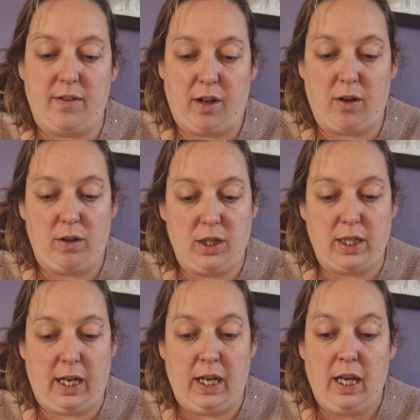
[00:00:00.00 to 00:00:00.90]

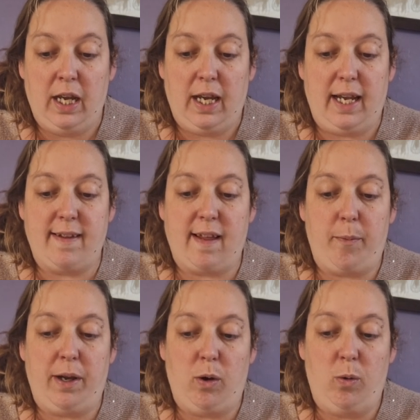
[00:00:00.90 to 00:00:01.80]
psychology, is
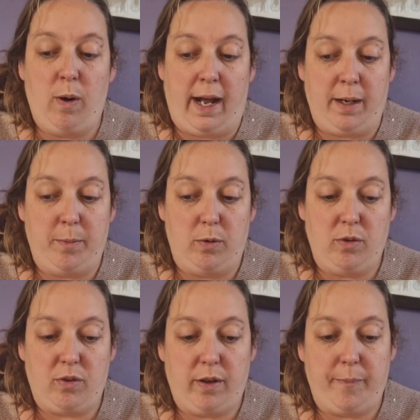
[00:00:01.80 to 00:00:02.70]
that we are all
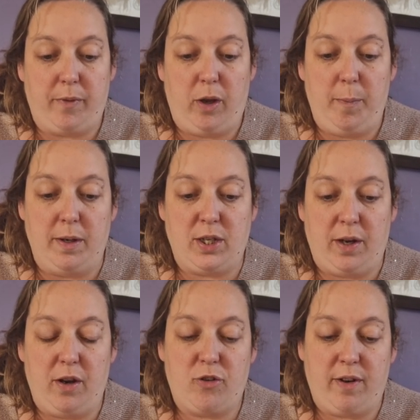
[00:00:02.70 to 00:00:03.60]
animals whom are
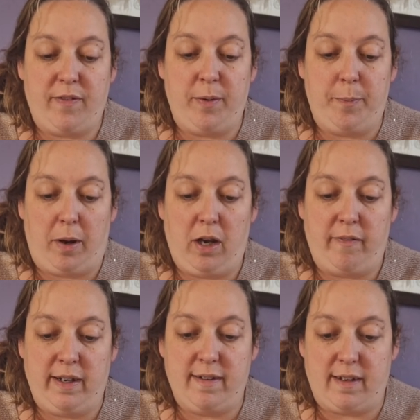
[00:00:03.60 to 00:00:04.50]
driven by
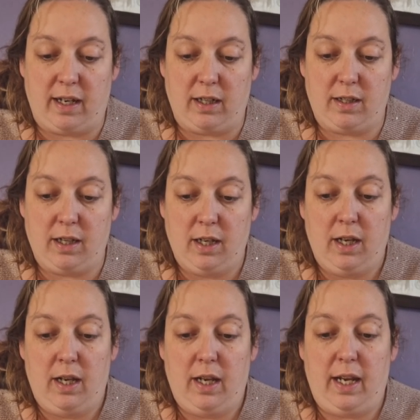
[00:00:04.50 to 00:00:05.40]
our instinct.
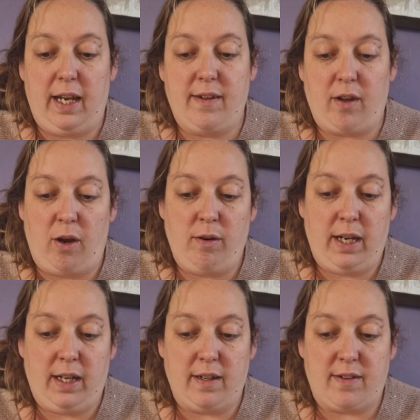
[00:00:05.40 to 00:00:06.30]
It is
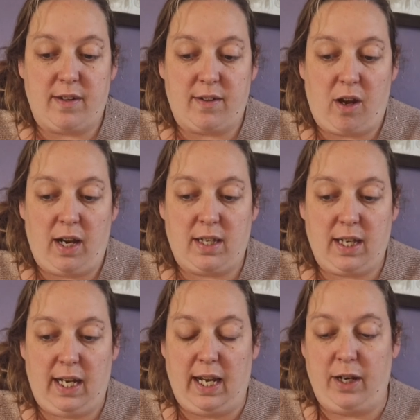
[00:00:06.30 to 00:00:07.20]
only the
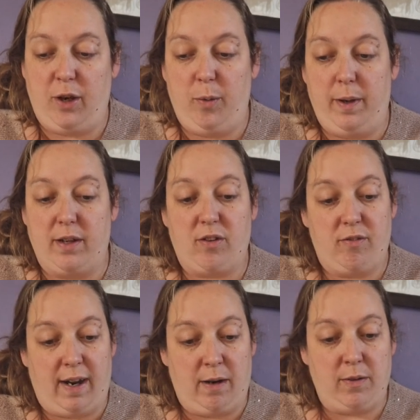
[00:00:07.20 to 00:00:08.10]
society and who we are
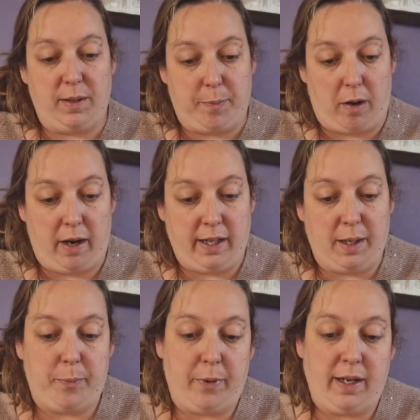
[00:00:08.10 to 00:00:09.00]
surrounded by
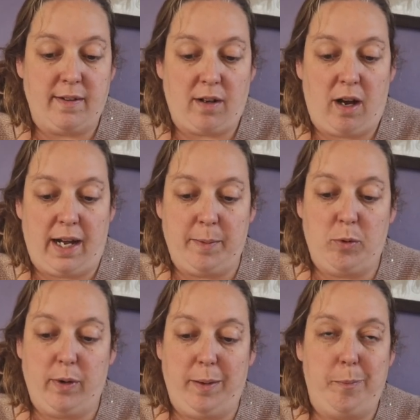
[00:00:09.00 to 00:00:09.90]
that brings our
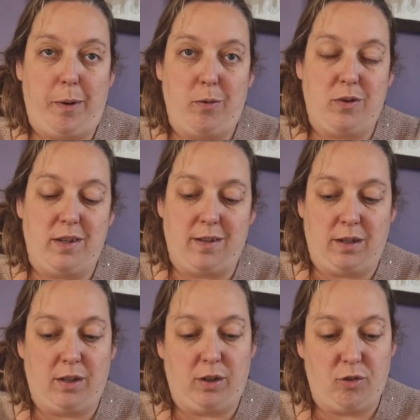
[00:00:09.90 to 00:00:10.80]
animal impulses
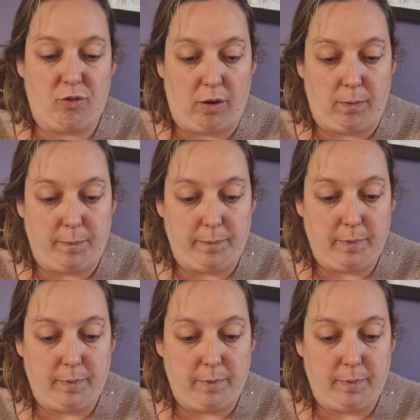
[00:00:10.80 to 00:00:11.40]
under control.